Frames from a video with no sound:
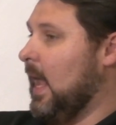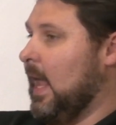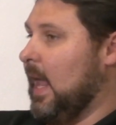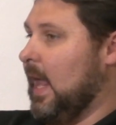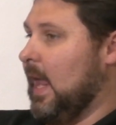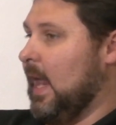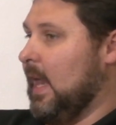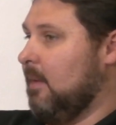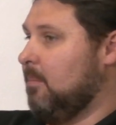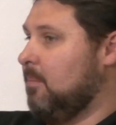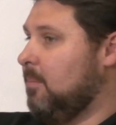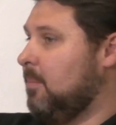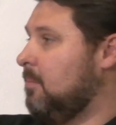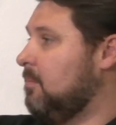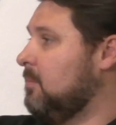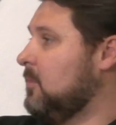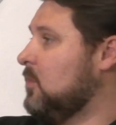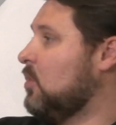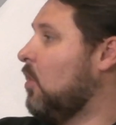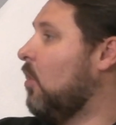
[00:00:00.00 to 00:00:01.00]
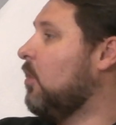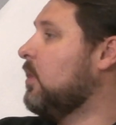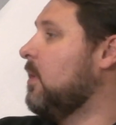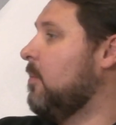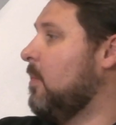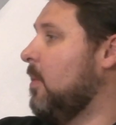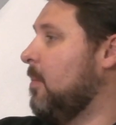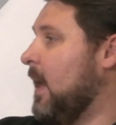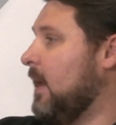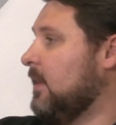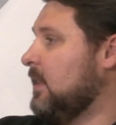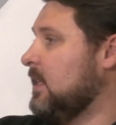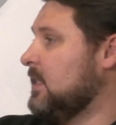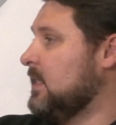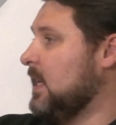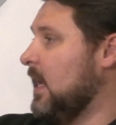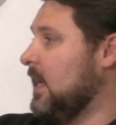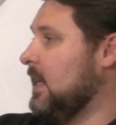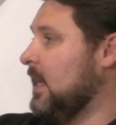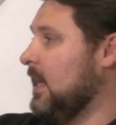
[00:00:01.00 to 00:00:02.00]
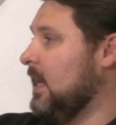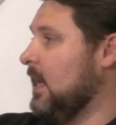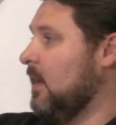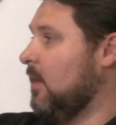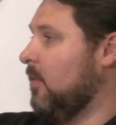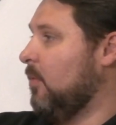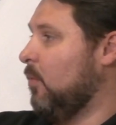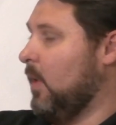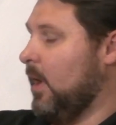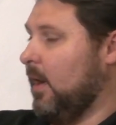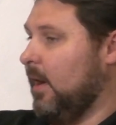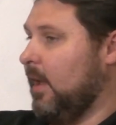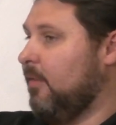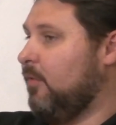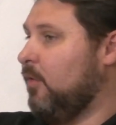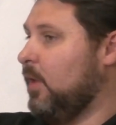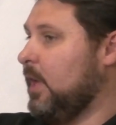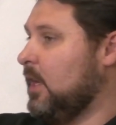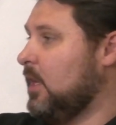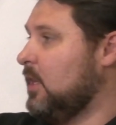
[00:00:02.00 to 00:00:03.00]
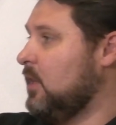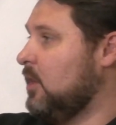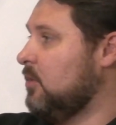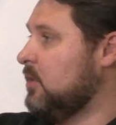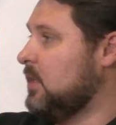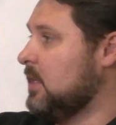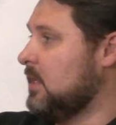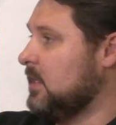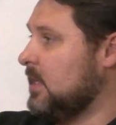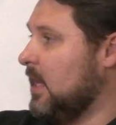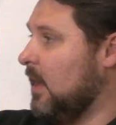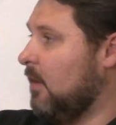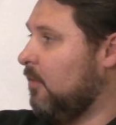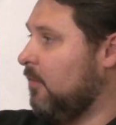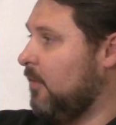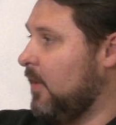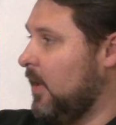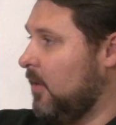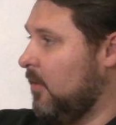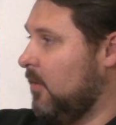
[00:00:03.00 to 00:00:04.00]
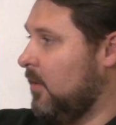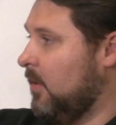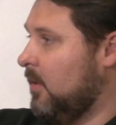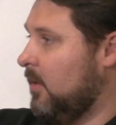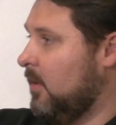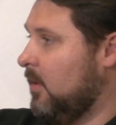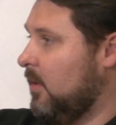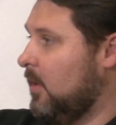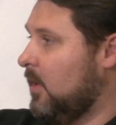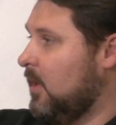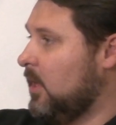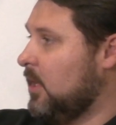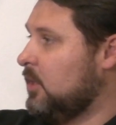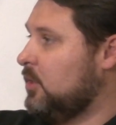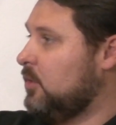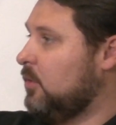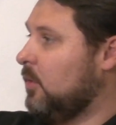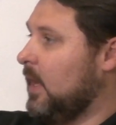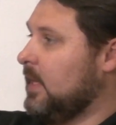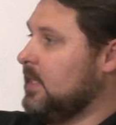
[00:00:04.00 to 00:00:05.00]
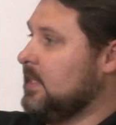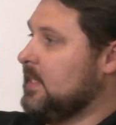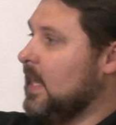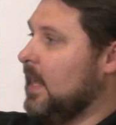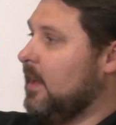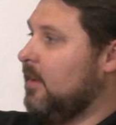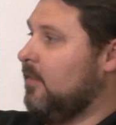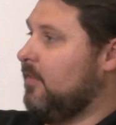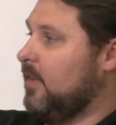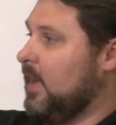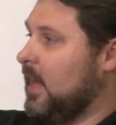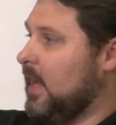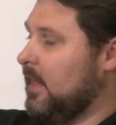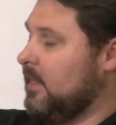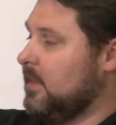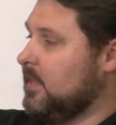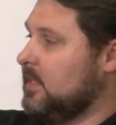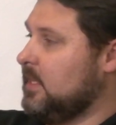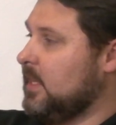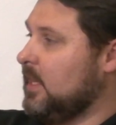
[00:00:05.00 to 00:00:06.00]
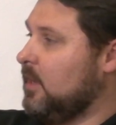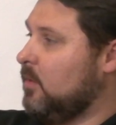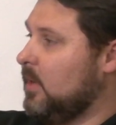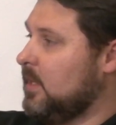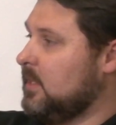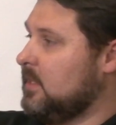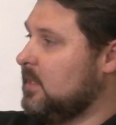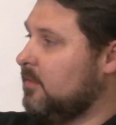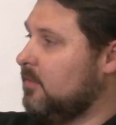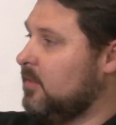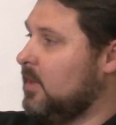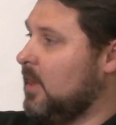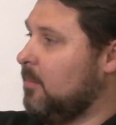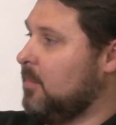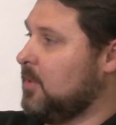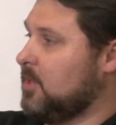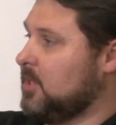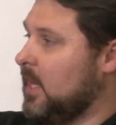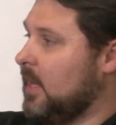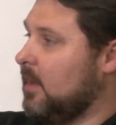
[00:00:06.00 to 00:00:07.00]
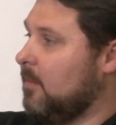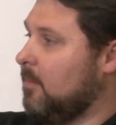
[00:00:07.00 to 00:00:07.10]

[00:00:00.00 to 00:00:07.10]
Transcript: and told him about this idea where if we could use a cell phone to identify the sequence of numbers on a